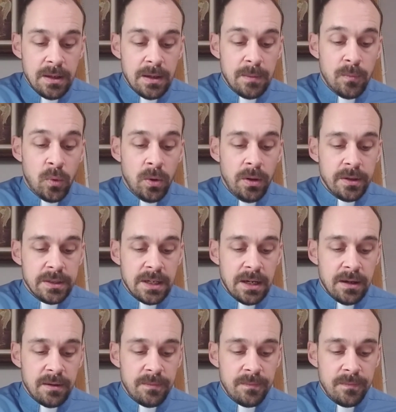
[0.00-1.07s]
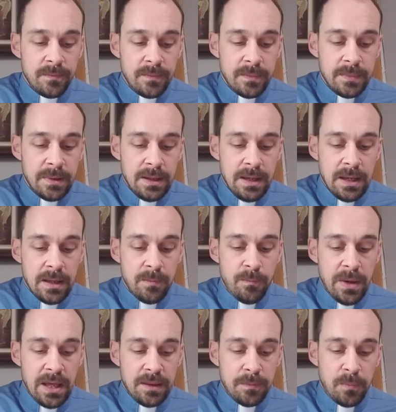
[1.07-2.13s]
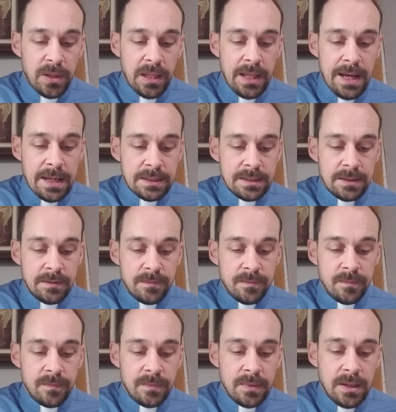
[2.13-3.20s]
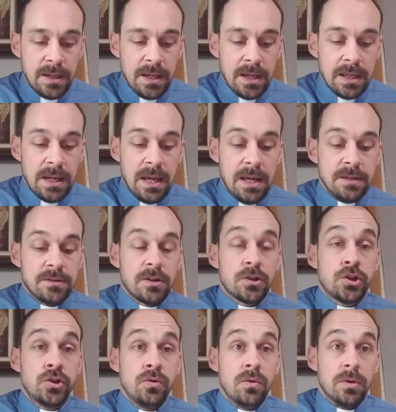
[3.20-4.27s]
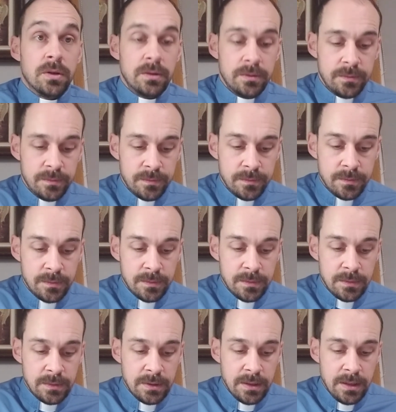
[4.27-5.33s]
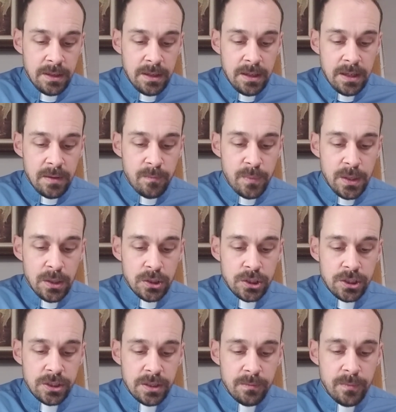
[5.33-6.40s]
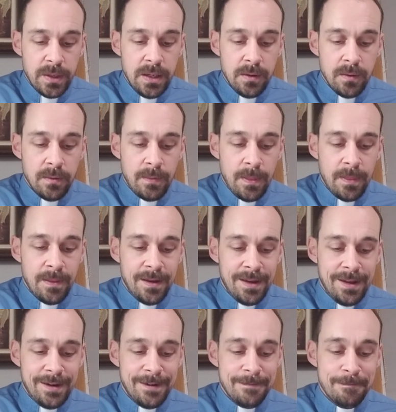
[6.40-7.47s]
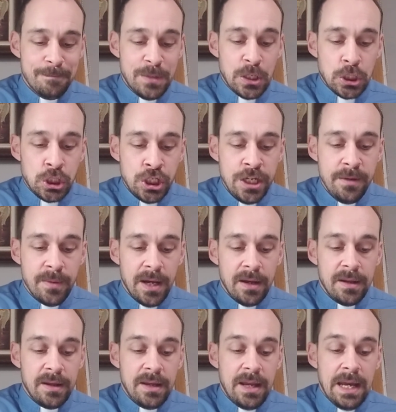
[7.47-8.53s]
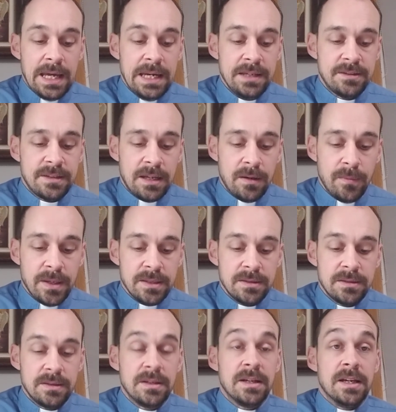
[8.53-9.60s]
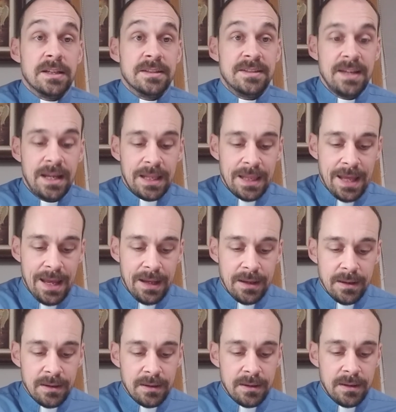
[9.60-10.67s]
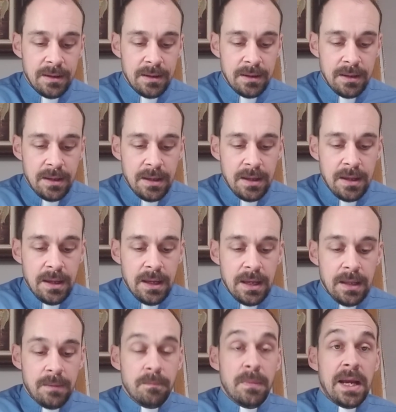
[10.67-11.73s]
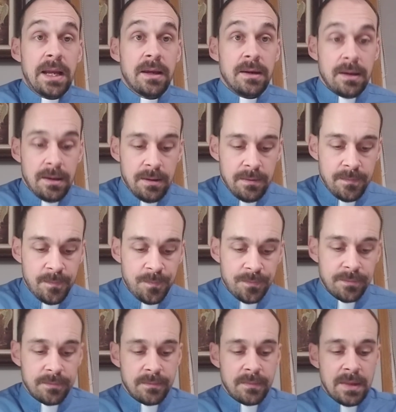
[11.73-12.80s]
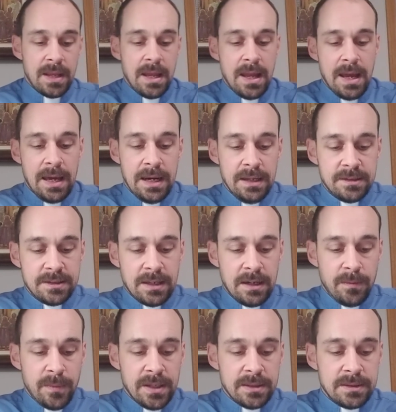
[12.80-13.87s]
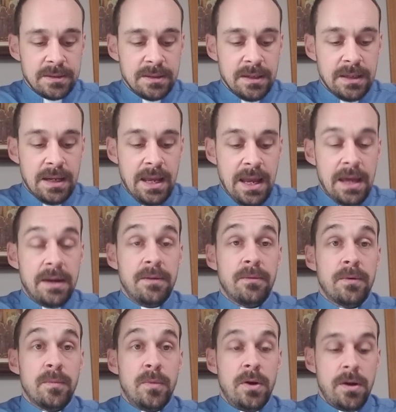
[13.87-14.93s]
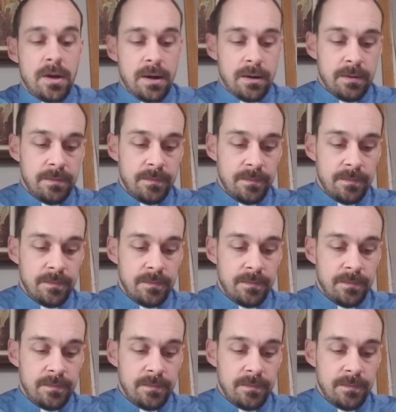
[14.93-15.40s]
and Molada, in Beth Pelet, in Hazar Shul, in Beersheba and its settlements, in Ziklag, in Mekana, and its settlements, in En Ramon,